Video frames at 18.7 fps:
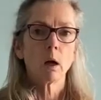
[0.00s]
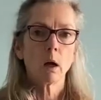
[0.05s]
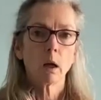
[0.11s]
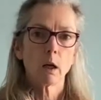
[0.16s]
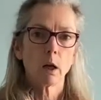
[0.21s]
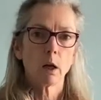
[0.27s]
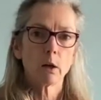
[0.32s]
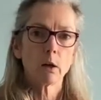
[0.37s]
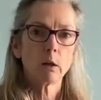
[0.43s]

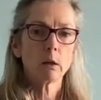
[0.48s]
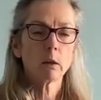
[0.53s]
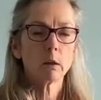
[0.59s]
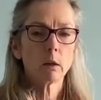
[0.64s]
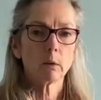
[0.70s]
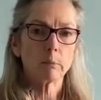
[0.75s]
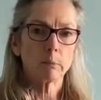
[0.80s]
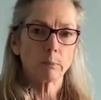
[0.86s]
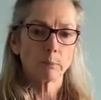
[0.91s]
Hello,
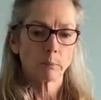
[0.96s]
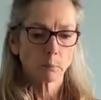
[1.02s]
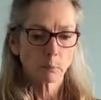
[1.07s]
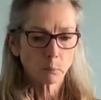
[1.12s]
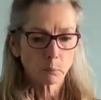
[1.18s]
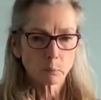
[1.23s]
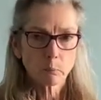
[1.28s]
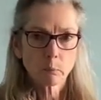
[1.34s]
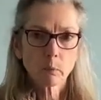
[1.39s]

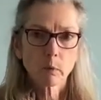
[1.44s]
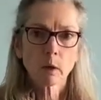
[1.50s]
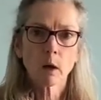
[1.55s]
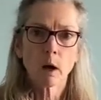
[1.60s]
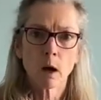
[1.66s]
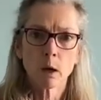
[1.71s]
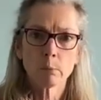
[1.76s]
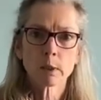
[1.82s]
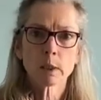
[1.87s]

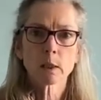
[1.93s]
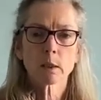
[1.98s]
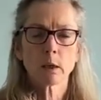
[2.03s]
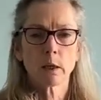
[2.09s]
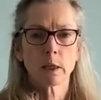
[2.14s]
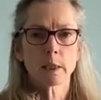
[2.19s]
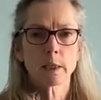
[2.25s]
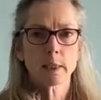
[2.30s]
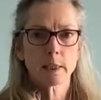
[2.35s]
I'm a
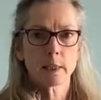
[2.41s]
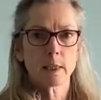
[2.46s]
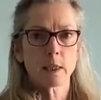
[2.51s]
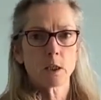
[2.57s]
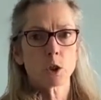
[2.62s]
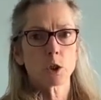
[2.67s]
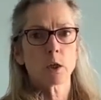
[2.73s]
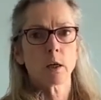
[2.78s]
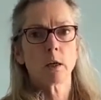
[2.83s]
science
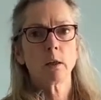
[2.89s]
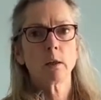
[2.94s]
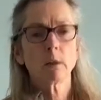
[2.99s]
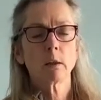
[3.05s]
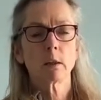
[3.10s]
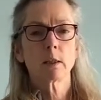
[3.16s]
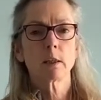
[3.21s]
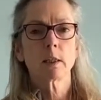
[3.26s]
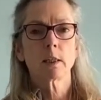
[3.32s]
teacher
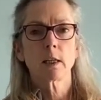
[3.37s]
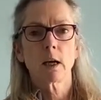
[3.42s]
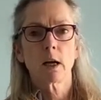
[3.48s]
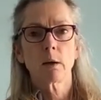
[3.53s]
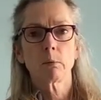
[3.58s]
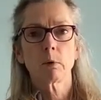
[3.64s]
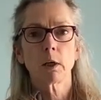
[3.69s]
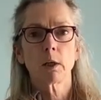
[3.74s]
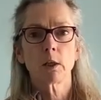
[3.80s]
and today
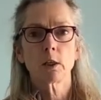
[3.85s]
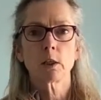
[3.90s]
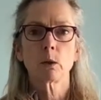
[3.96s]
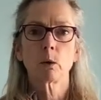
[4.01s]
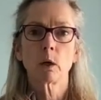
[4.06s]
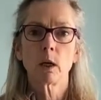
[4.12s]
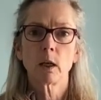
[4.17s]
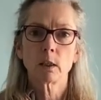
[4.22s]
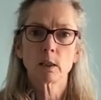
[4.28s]
I'm going to do
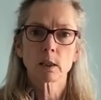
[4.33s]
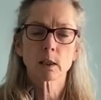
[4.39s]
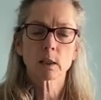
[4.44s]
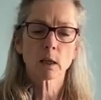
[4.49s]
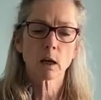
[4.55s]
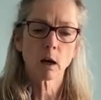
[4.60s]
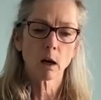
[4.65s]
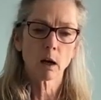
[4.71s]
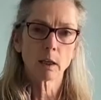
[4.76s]
a
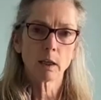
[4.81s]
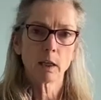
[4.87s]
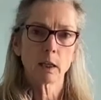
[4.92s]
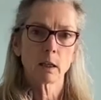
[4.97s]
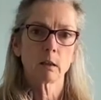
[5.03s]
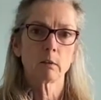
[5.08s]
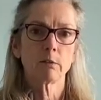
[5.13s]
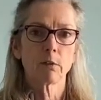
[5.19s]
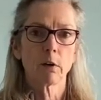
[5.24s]
tiny
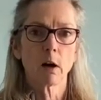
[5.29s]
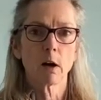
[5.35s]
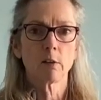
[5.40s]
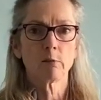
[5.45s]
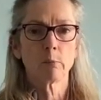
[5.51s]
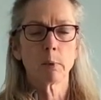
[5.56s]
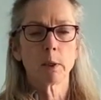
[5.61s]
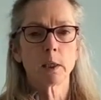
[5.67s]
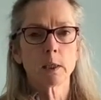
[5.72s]
little
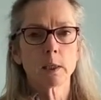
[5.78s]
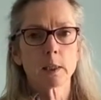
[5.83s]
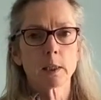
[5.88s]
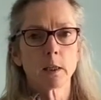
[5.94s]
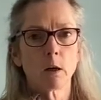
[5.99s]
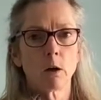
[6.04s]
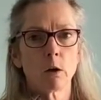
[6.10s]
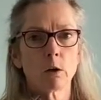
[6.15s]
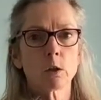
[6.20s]
5-minute
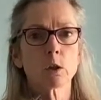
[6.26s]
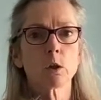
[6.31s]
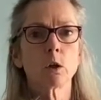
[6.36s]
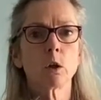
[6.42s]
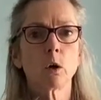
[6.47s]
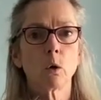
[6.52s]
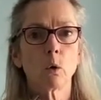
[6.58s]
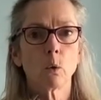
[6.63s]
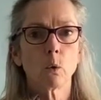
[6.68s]
slot
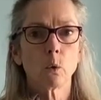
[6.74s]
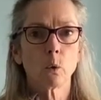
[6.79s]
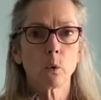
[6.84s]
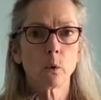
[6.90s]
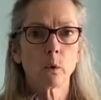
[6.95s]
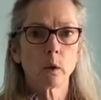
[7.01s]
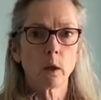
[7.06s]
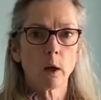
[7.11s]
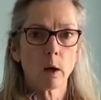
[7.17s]

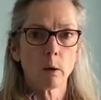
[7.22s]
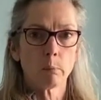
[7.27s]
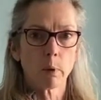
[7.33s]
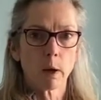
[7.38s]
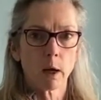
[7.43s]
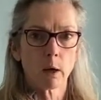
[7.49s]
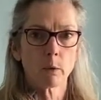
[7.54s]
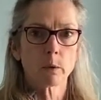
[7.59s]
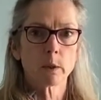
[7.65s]
all
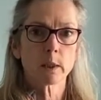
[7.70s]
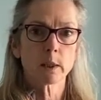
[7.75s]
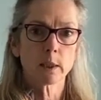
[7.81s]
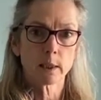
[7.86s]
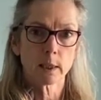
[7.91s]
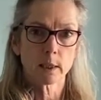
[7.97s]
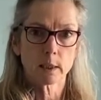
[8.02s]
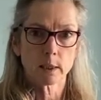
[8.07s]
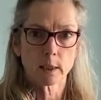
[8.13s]
about
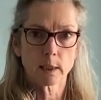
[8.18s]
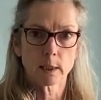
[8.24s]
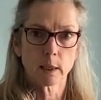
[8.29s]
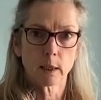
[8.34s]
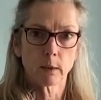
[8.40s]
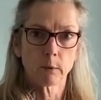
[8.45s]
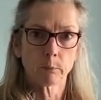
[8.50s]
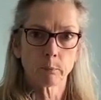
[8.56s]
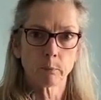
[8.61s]

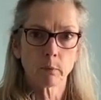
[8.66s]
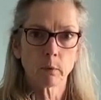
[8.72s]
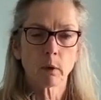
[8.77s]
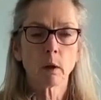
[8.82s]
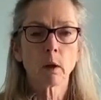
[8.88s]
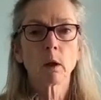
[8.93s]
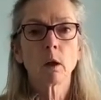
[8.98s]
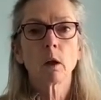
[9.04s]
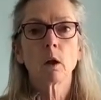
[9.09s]
density.
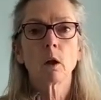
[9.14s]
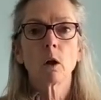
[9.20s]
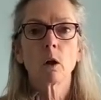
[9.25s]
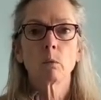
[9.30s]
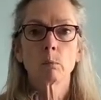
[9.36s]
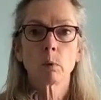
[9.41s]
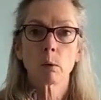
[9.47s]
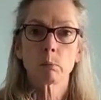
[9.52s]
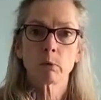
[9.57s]

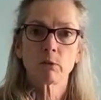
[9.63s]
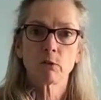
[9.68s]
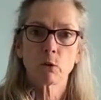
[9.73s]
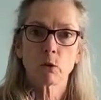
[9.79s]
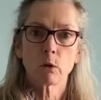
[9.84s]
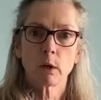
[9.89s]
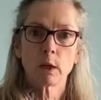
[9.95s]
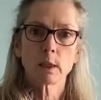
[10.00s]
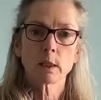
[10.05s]
But
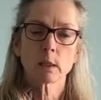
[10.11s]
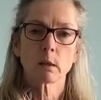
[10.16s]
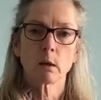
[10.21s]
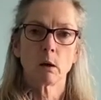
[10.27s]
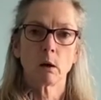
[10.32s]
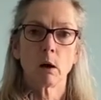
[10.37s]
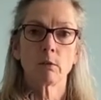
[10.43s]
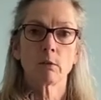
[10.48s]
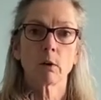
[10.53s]
before I
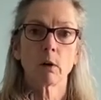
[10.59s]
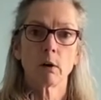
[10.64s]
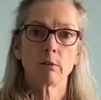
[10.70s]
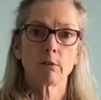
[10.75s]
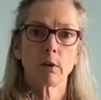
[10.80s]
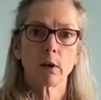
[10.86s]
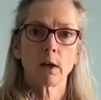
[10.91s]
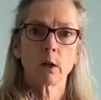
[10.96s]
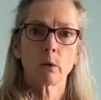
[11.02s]
start, I've got a
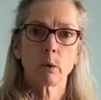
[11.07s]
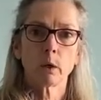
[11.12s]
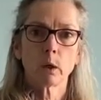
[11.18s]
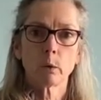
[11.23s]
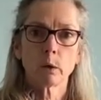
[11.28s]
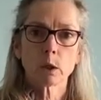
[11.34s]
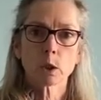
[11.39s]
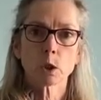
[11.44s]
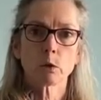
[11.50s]
very quick
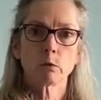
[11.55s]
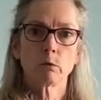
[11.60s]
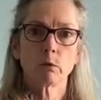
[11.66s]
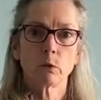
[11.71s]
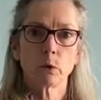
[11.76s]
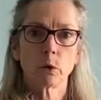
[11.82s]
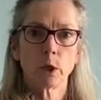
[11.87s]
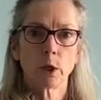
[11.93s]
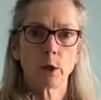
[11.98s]
question
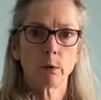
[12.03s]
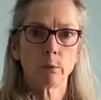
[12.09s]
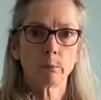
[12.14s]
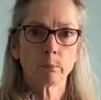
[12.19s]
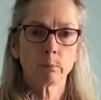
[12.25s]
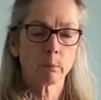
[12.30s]
for you.